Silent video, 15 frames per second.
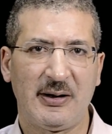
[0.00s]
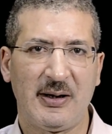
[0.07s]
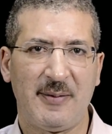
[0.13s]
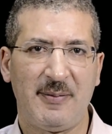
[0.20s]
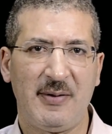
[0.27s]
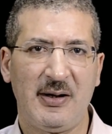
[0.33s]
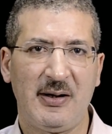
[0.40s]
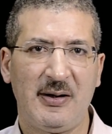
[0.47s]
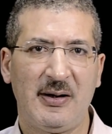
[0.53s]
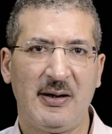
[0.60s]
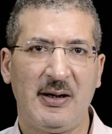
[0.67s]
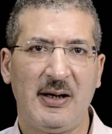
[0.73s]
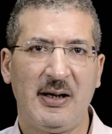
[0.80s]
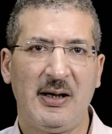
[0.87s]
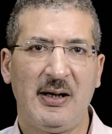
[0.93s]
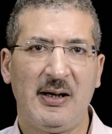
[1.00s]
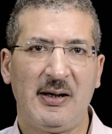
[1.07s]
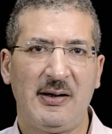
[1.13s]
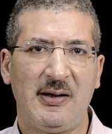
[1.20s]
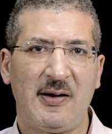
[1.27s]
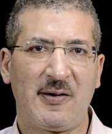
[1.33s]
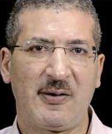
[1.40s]
I mean,
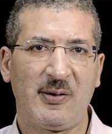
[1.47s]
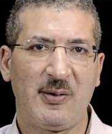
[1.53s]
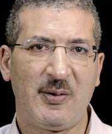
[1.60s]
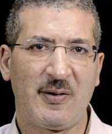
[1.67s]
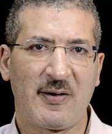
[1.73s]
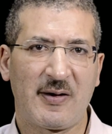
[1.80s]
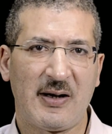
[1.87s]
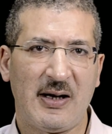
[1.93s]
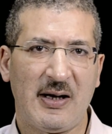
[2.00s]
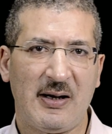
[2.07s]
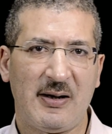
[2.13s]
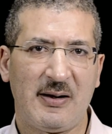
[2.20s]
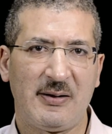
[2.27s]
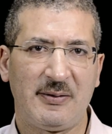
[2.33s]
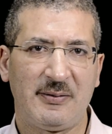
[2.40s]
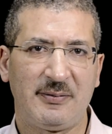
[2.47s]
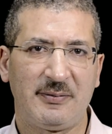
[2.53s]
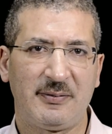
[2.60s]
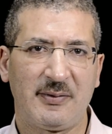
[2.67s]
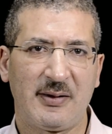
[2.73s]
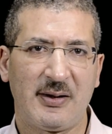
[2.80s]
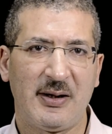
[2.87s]
these tools are
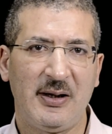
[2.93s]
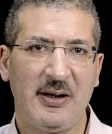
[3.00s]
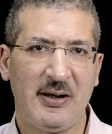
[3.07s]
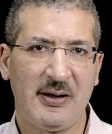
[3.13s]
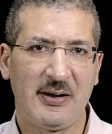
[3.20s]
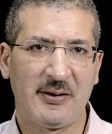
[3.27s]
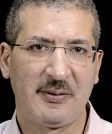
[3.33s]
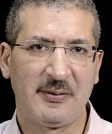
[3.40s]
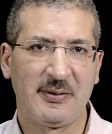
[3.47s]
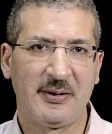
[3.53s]
here